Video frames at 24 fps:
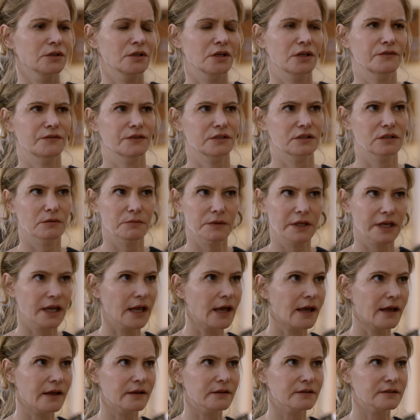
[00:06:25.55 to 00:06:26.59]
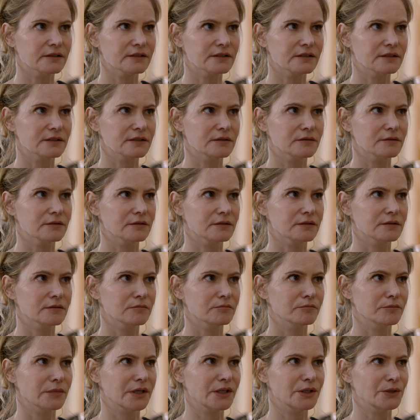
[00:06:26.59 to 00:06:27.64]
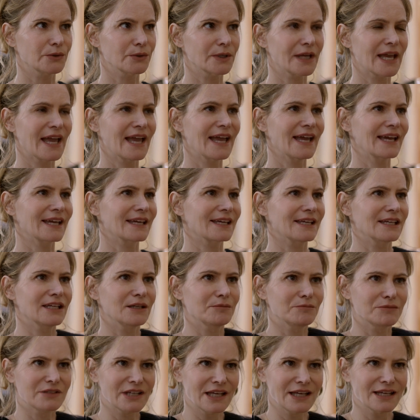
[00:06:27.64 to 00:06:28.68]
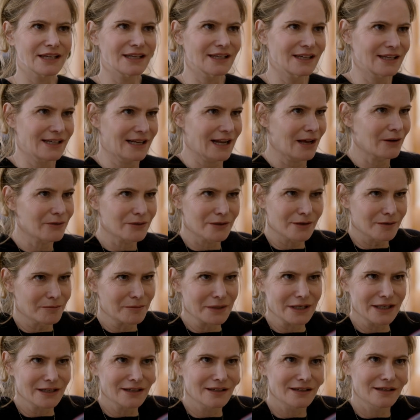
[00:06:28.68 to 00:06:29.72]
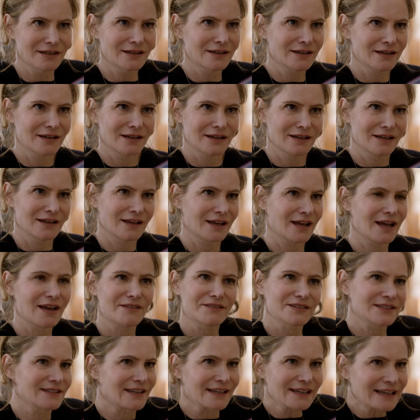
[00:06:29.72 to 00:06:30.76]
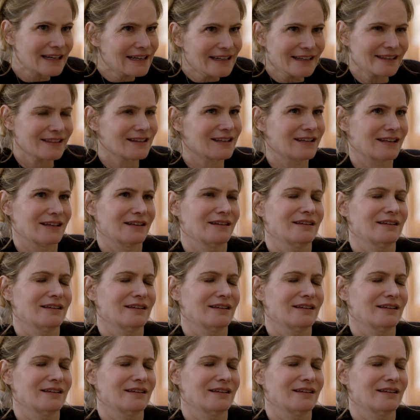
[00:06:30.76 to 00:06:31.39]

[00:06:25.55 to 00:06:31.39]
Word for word: if it's something else, but you can't keep taking it out on me. I haven't done anything.